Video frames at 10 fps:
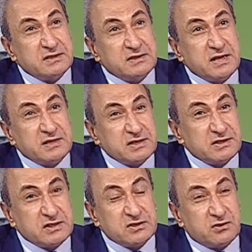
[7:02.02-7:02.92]
the
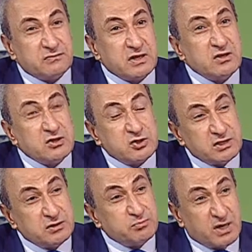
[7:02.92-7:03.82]
existence of the
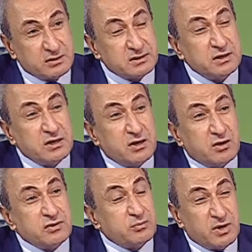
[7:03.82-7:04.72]
negotiating part
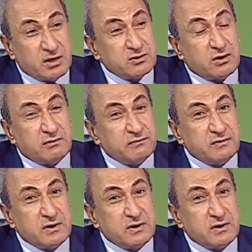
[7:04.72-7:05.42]
on the part of